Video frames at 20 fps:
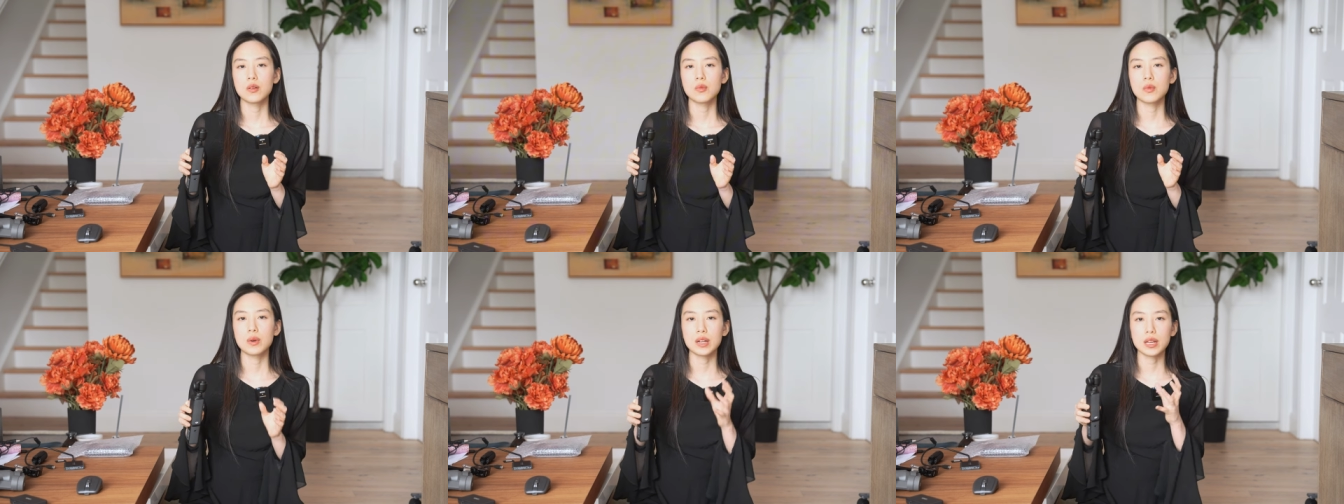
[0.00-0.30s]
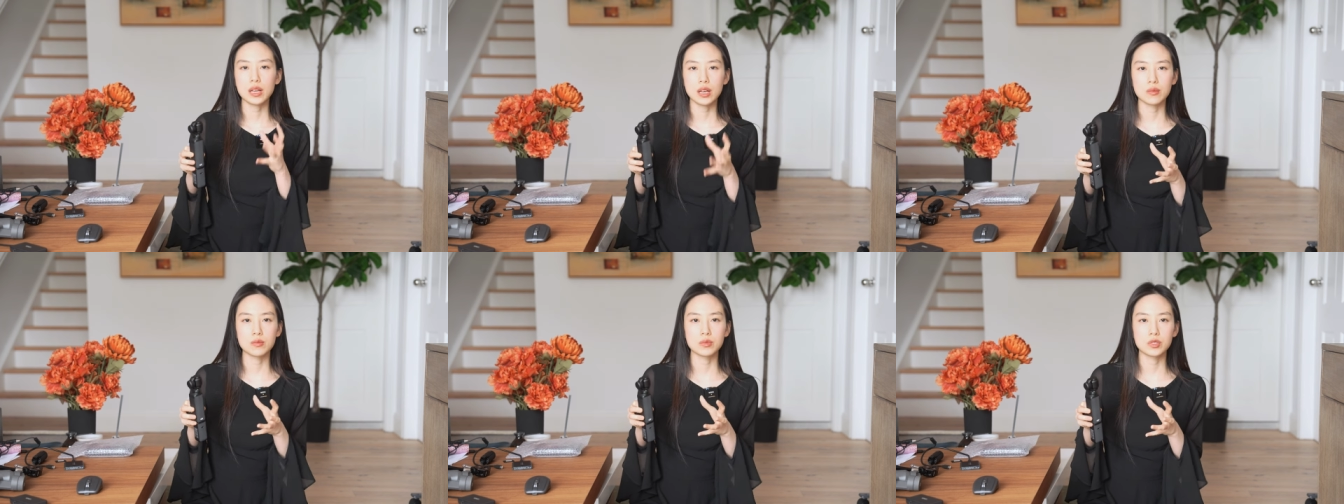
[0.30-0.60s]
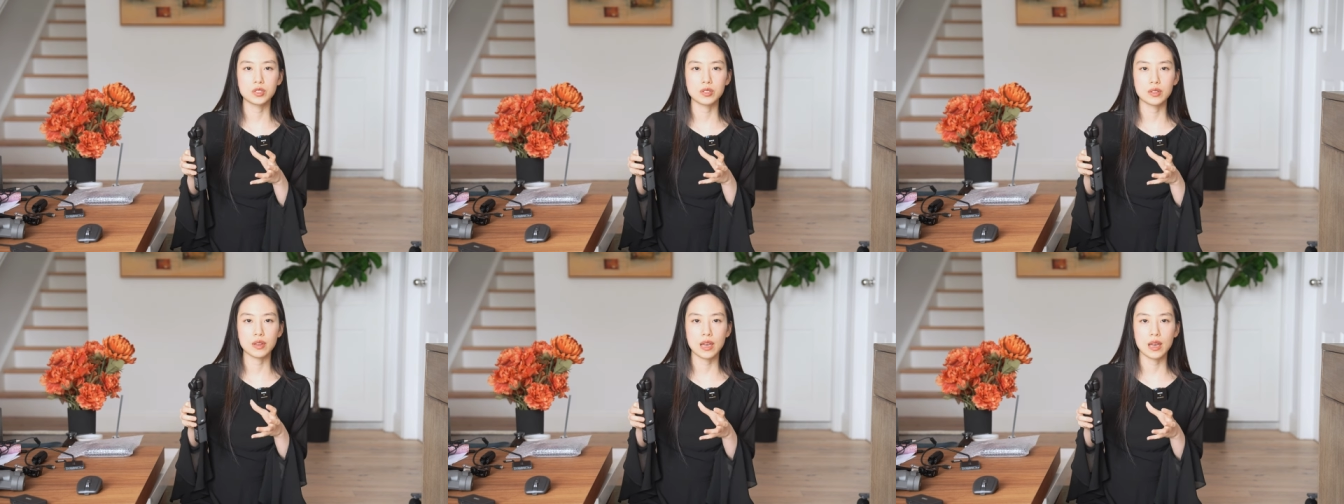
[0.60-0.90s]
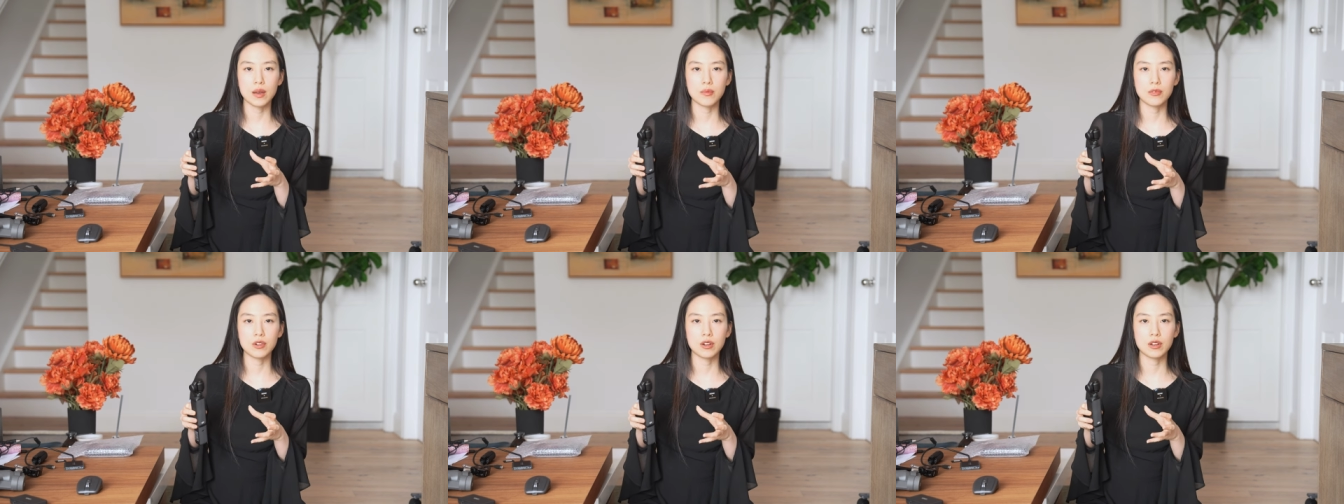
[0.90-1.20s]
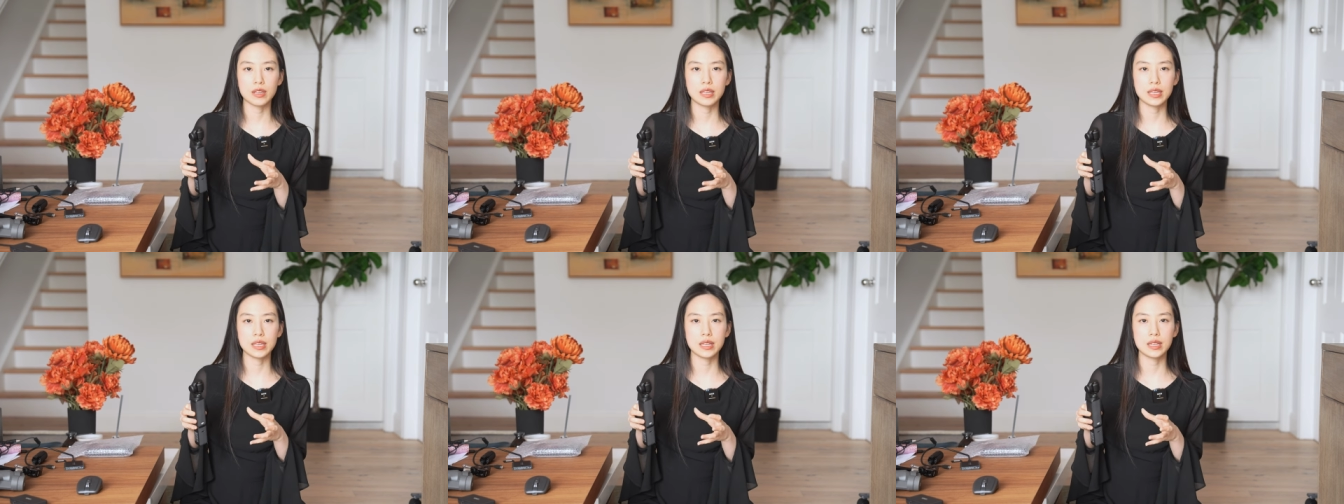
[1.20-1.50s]
when it comes to
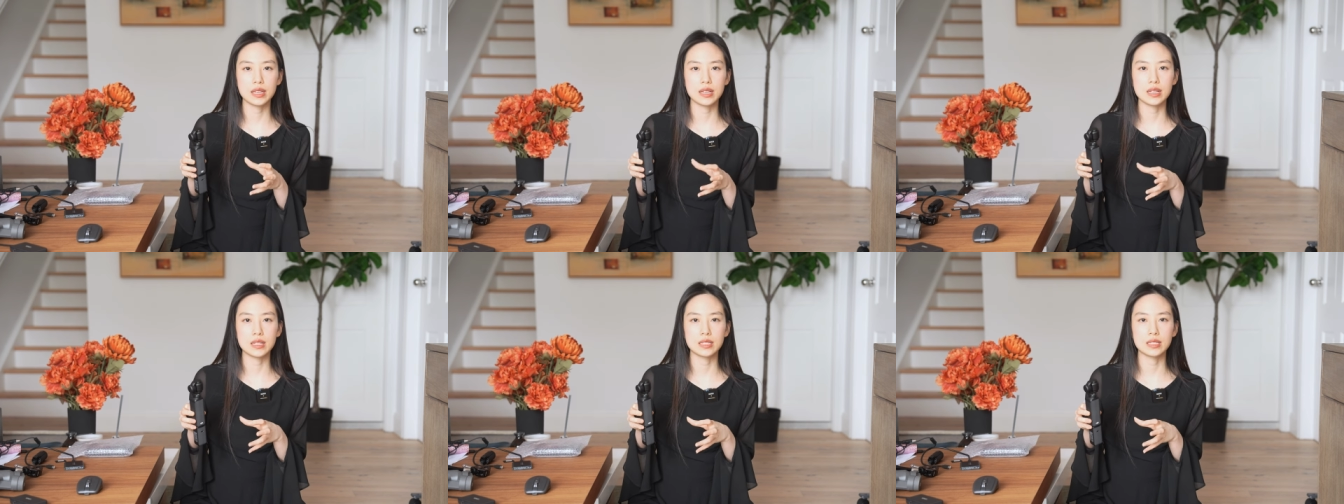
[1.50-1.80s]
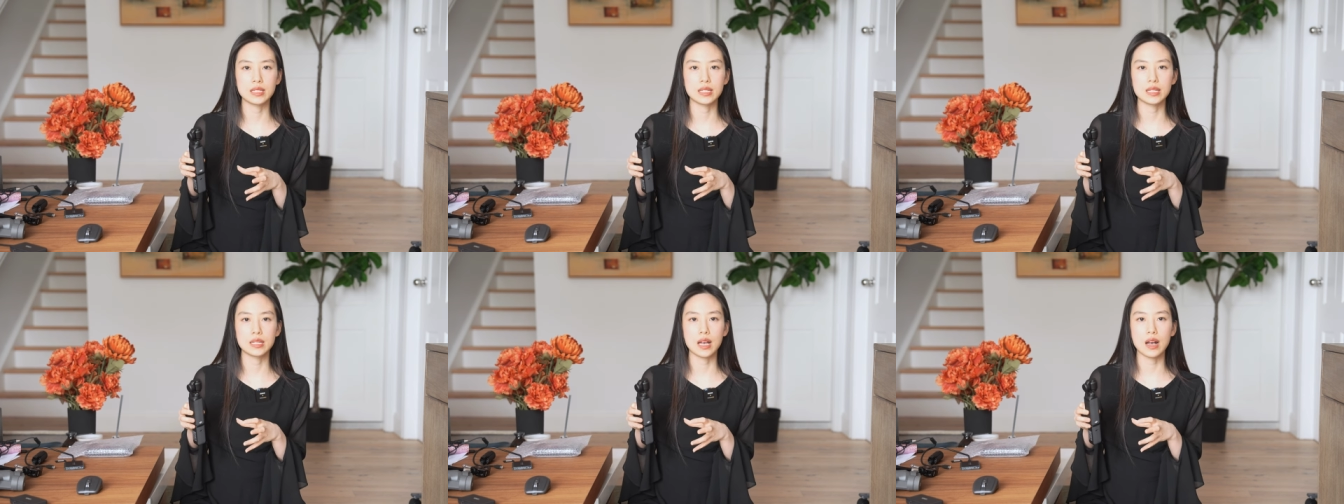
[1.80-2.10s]
camera gears